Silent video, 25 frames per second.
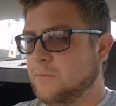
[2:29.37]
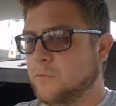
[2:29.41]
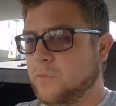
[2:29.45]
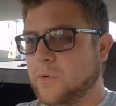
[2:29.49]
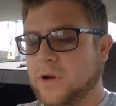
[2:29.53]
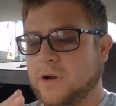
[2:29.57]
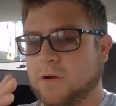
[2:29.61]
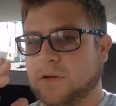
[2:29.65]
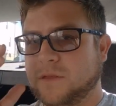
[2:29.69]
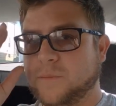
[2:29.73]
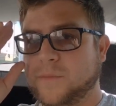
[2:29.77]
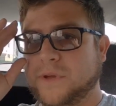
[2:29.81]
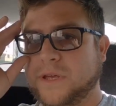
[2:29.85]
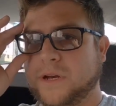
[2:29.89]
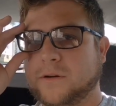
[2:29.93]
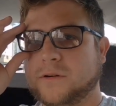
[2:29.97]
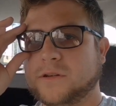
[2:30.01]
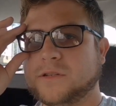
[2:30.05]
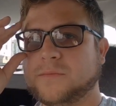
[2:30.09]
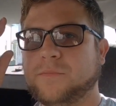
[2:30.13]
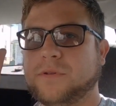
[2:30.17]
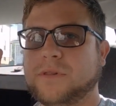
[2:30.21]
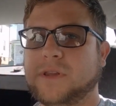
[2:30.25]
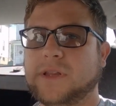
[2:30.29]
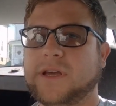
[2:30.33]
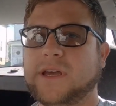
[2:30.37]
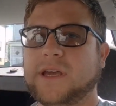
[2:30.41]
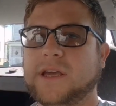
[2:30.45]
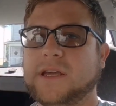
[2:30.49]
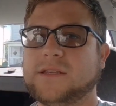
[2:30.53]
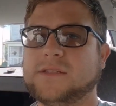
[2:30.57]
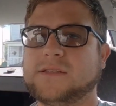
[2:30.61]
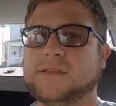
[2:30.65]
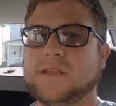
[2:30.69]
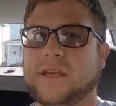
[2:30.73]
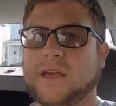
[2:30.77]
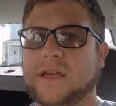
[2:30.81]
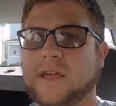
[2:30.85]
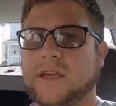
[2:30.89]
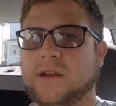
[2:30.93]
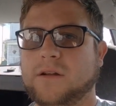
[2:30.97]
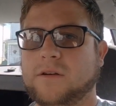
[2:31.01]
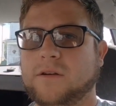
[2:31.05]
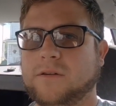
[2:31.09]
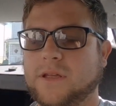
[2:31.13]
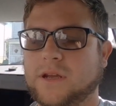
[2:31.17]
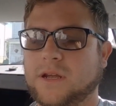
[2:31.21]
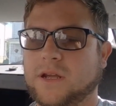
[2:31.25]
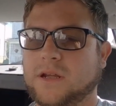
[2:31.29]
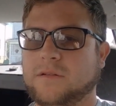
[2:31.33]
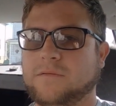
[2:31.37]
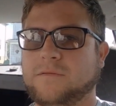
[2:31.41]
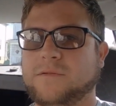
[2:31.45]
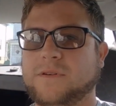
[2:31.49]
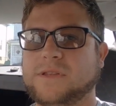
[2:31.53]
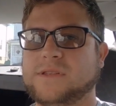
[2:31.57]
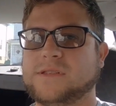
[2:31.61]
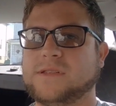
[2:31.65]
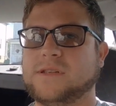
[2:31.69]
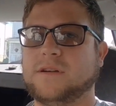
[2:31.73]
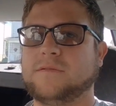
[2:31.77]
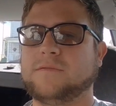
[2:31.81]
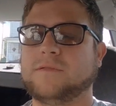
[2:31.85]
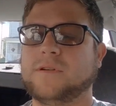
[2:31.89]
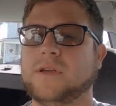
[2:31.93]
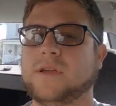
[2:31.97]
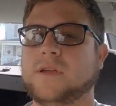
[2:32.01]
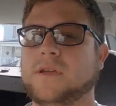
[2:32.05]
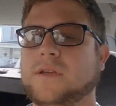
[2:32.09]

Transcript: where the meter is placed and all that kind of fun stuff.